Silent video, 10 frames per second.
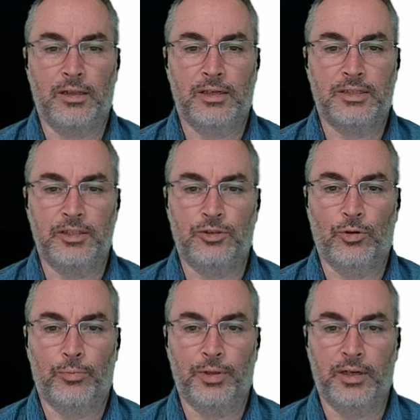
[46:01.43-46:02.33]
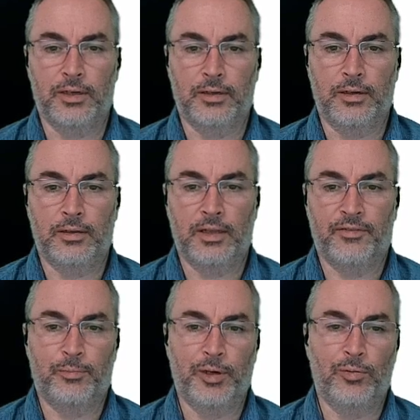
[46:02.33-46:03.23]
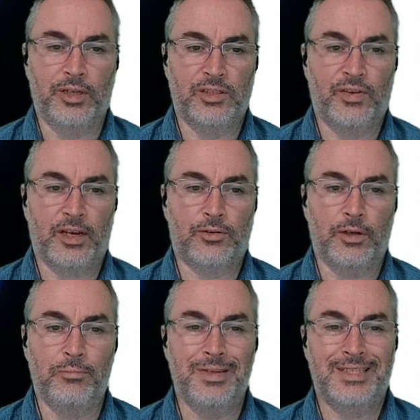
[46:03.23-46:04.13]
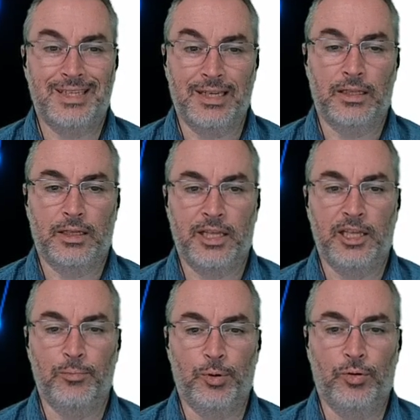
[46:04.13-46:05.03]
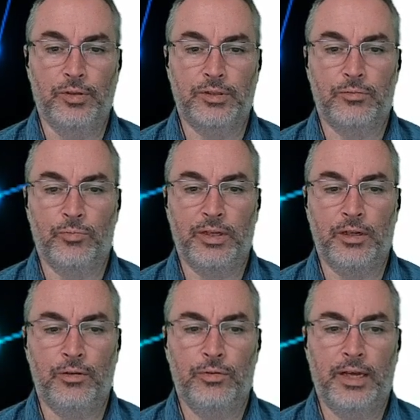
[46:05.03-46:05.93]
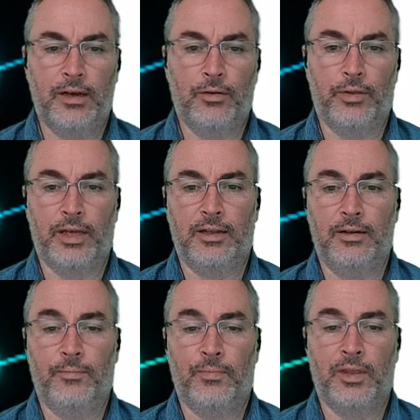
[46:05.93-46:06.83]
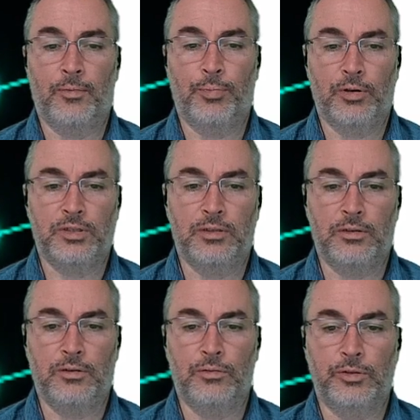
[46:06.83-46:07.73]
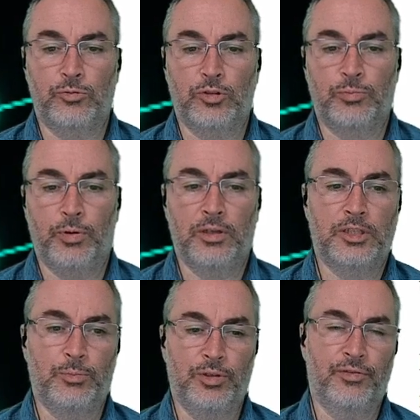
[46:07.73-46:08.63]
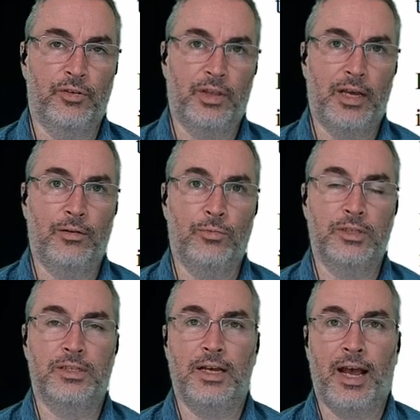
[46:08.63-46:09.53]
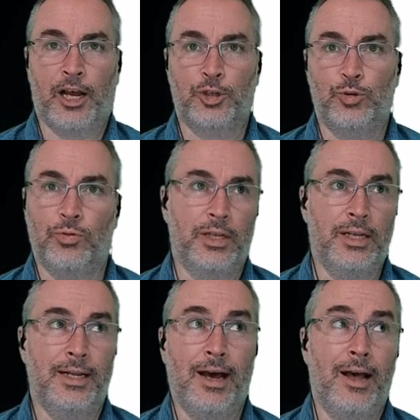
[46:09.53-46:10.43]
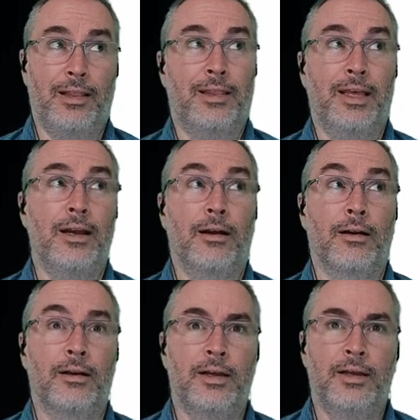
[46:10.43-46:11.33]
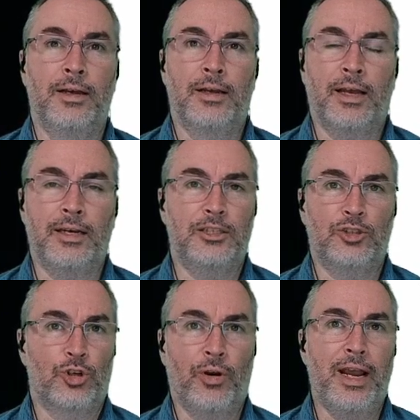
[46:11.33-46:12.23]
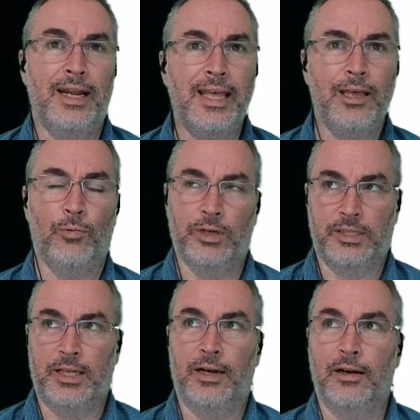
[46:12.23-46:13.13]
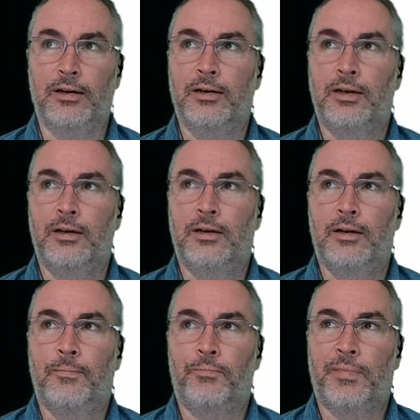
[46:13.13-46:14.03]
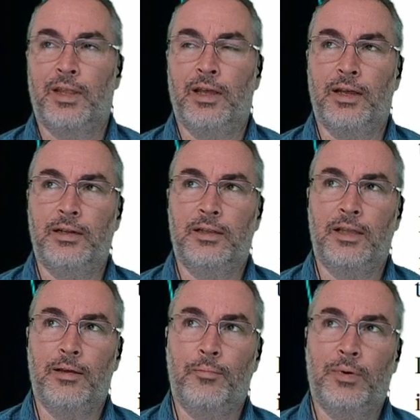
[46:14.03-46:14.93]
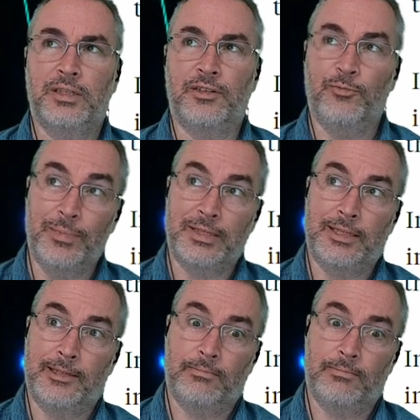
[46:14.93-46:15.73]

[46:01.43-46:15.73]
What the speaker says: lost its door plug left Boeing's factory missing key bolts. We know now that the person who was responsible for that was actually not there, and a trainee was there, and they must have missed it.